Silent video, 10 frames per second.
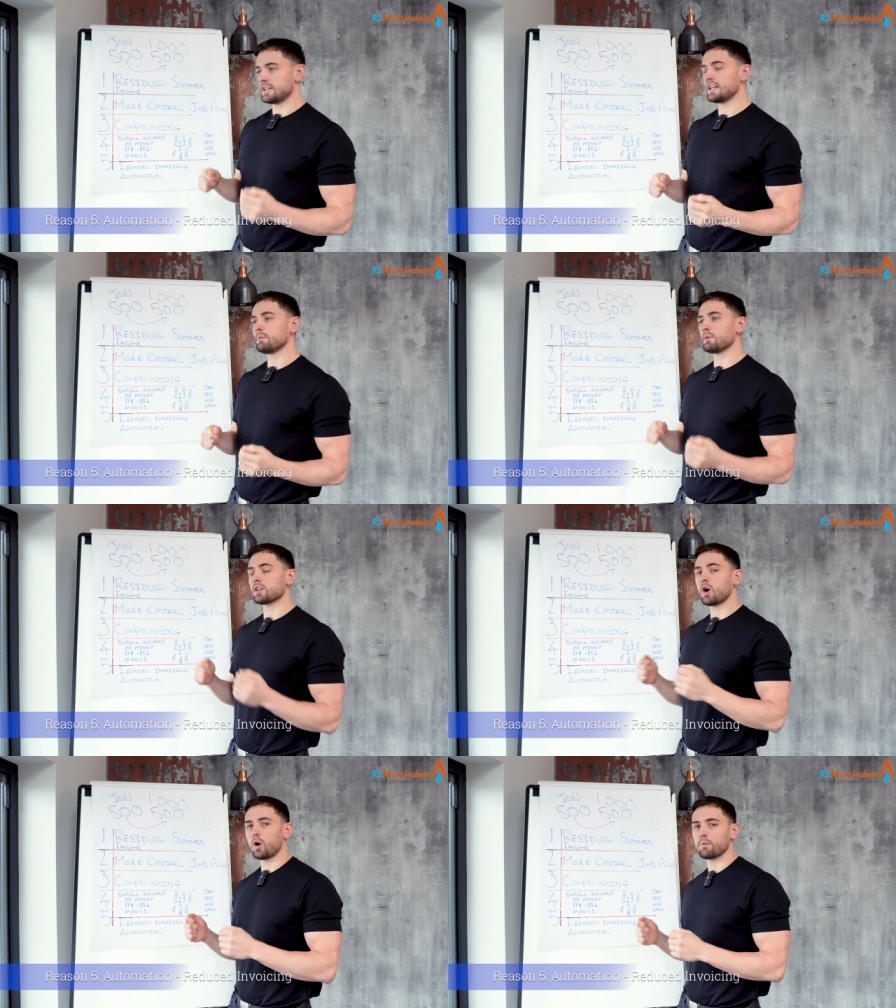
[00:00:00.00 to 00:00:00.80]
Dealing
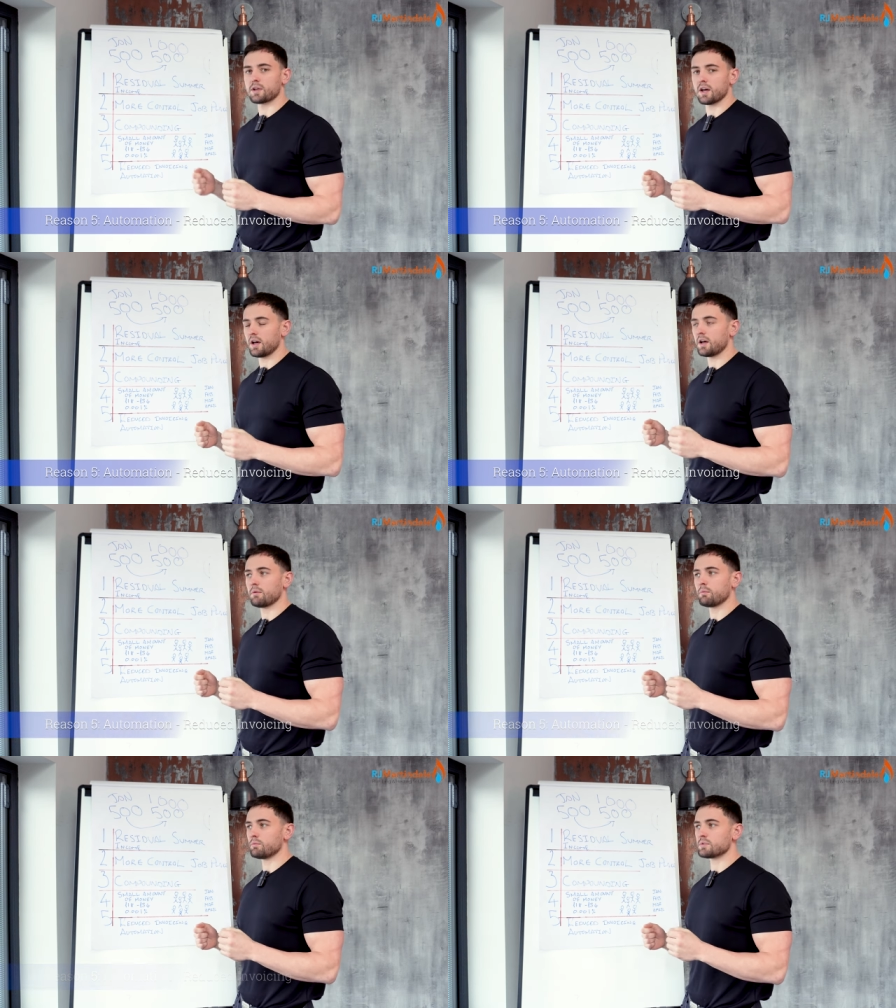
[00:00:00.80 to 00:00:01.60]
with the home
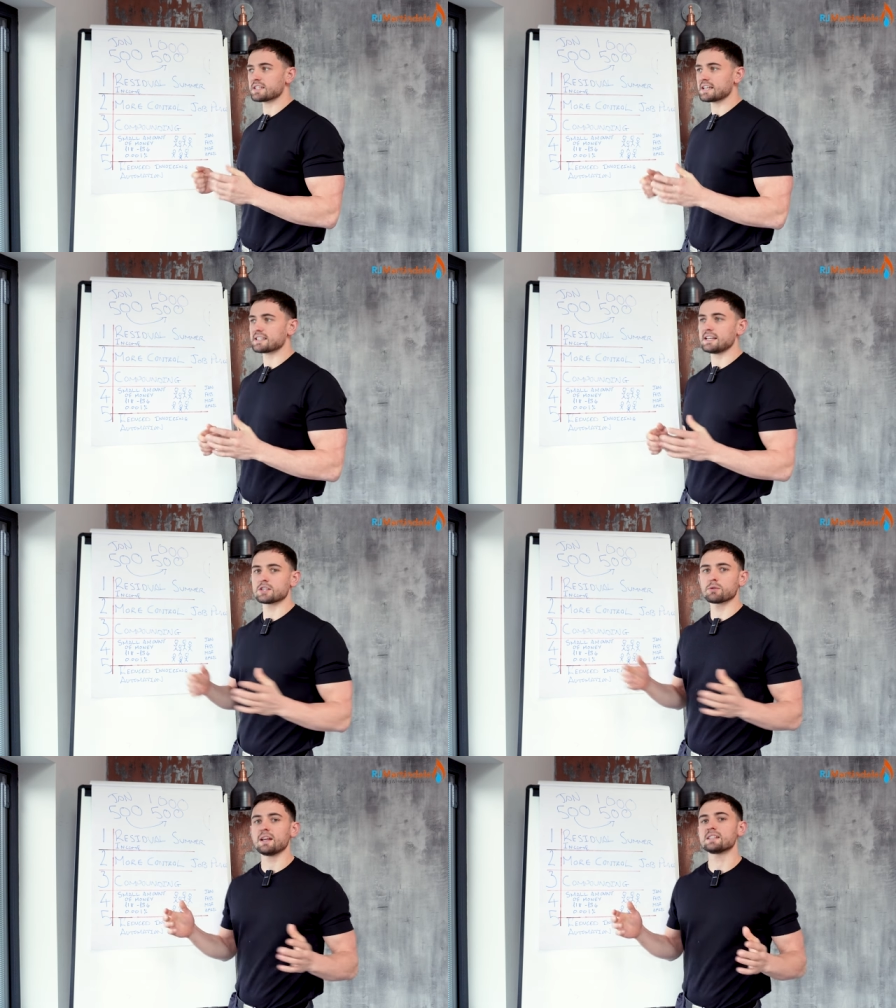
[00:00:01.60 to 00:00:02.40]
care,
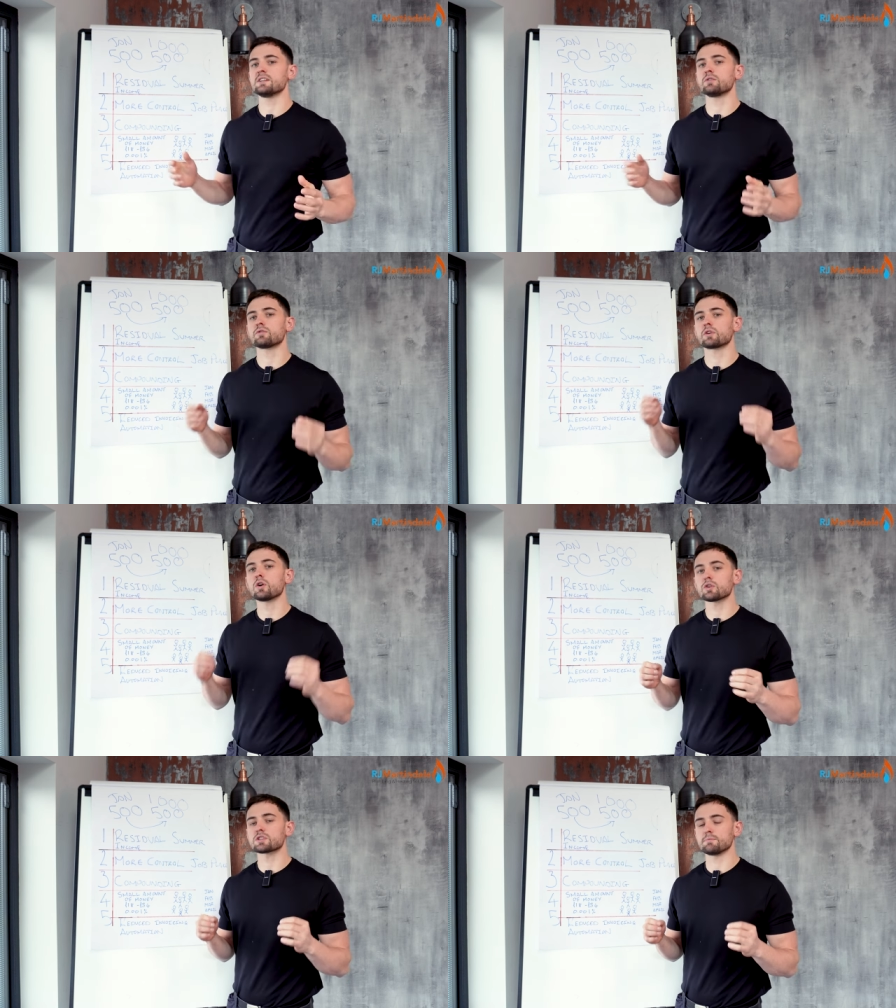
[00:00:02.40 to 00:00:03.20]
sixteen to eighteen hundred
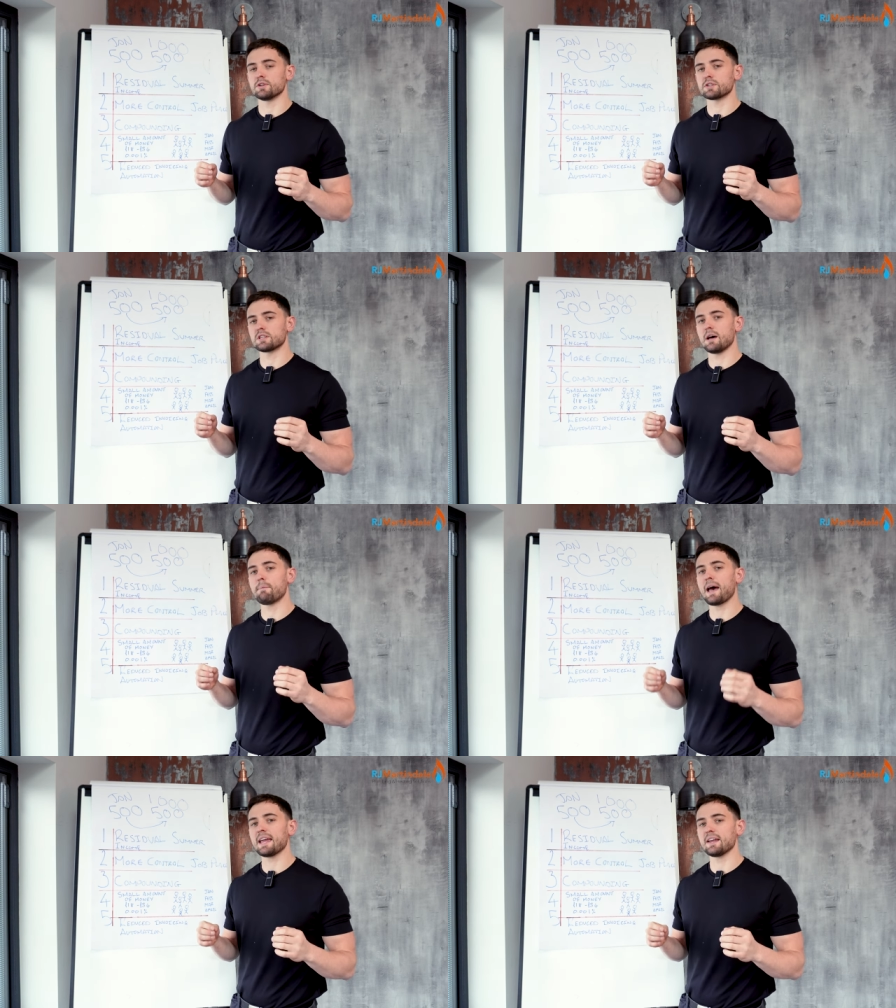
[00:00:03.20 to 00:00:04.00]
customers that
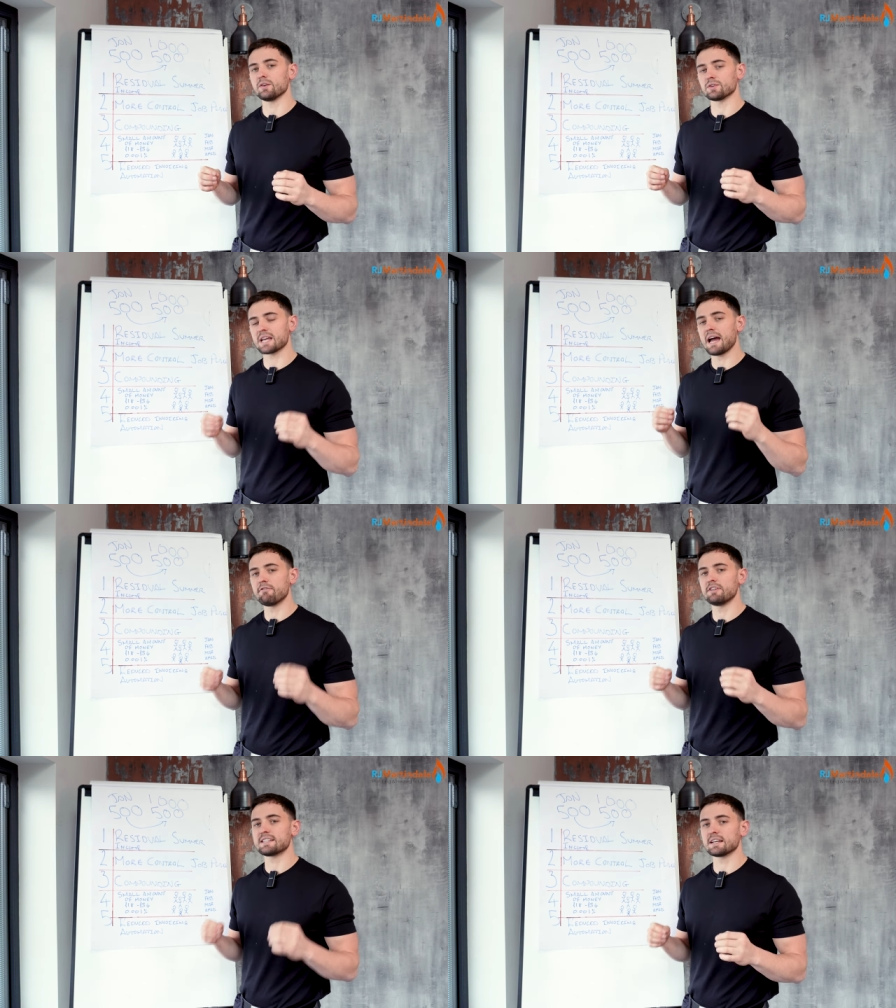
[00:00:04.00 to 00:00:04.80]
are paying us
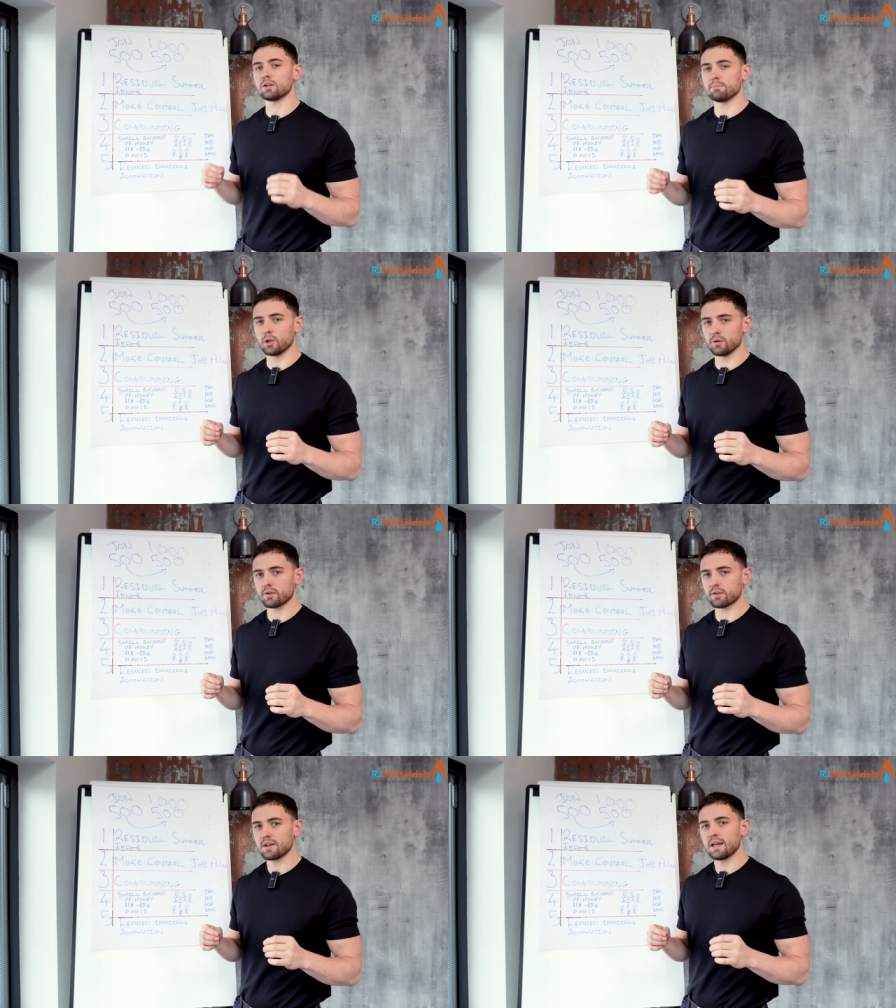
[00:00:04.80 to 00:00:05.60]
every single
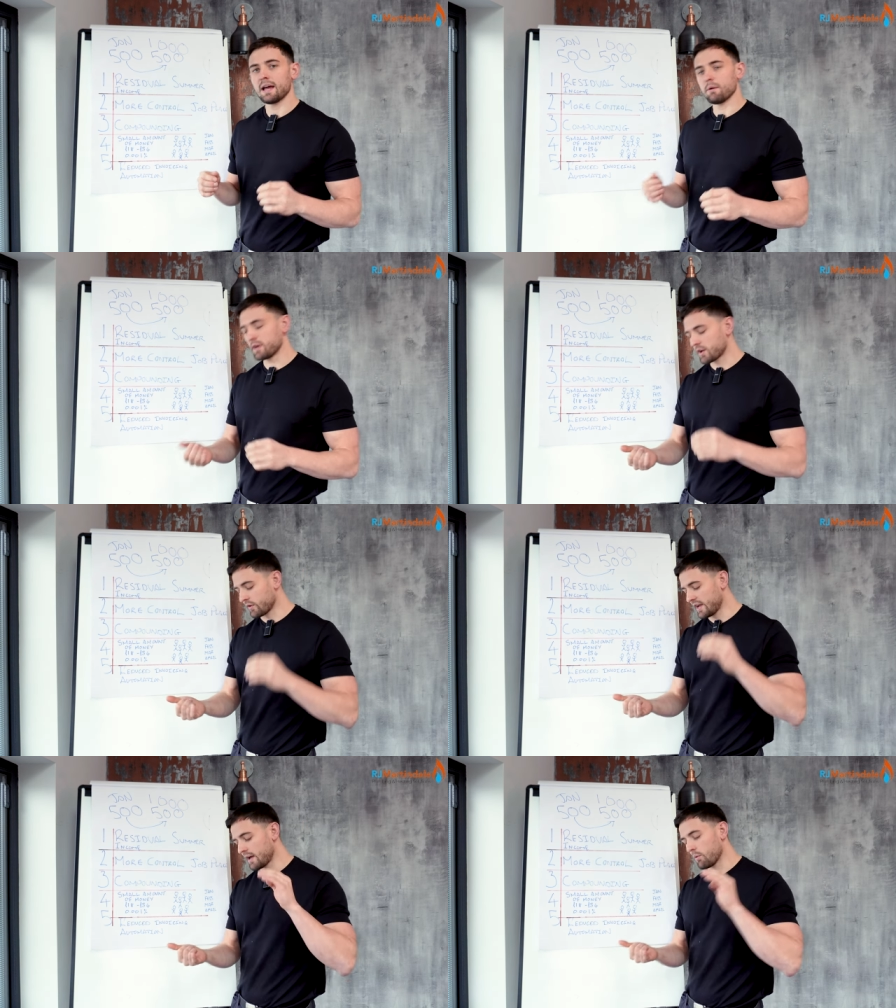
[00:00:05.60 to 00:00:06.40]
month, we
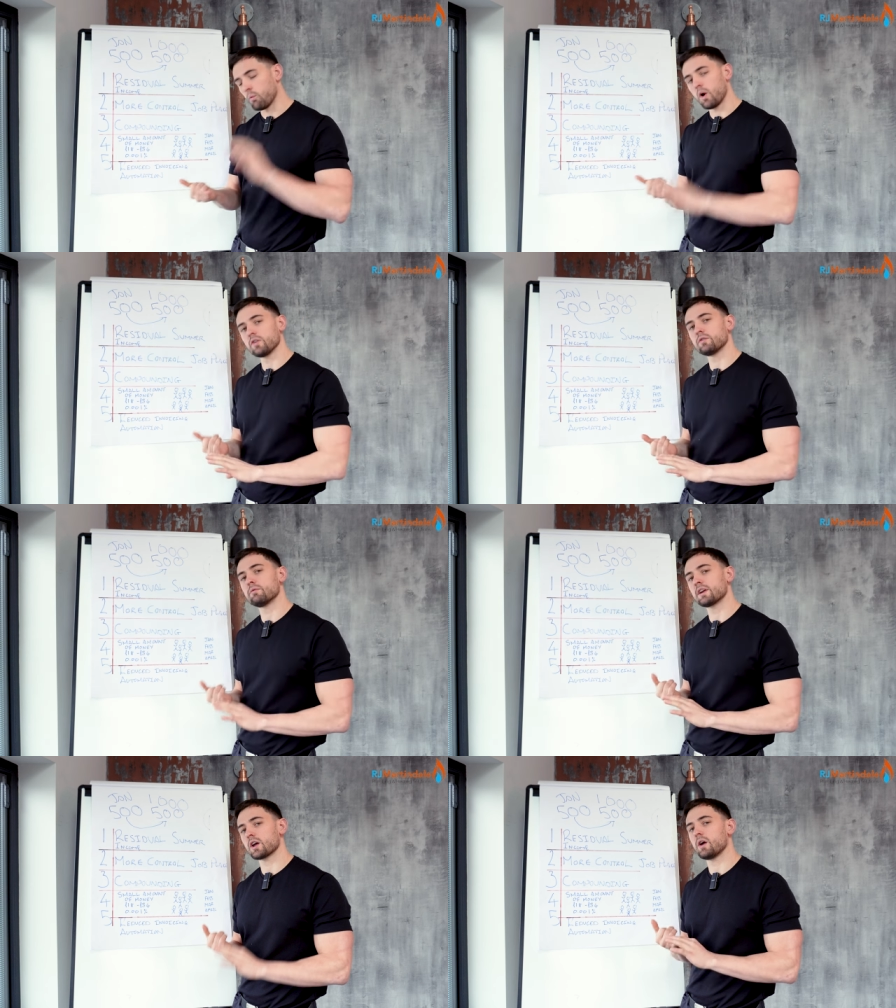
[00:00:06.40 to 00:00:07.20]
create
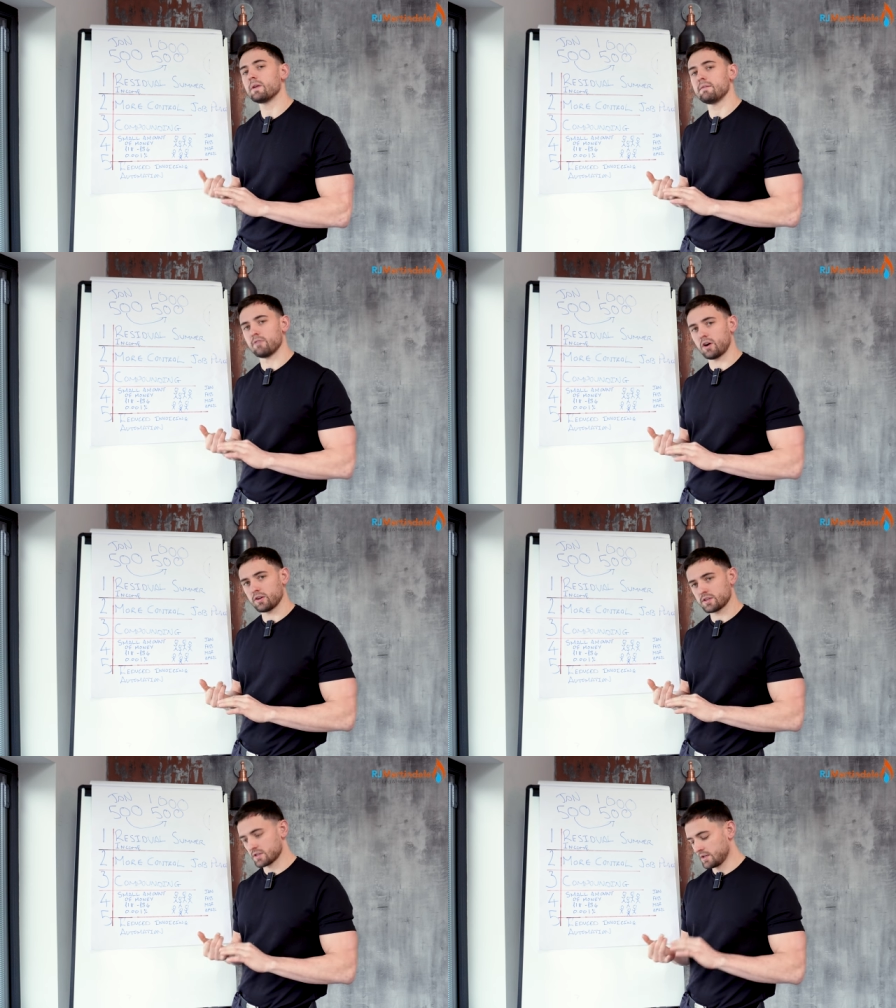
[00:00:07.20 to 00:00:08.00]
one recurring
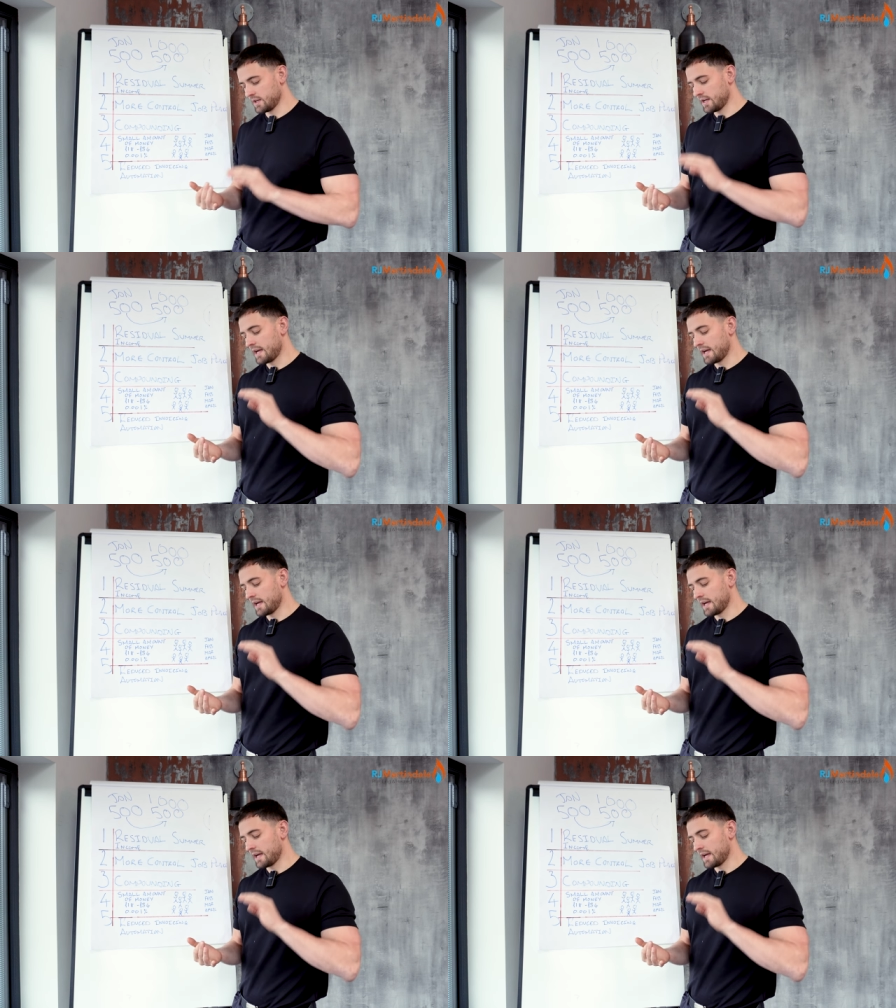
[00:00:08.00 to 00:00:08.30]
invoice.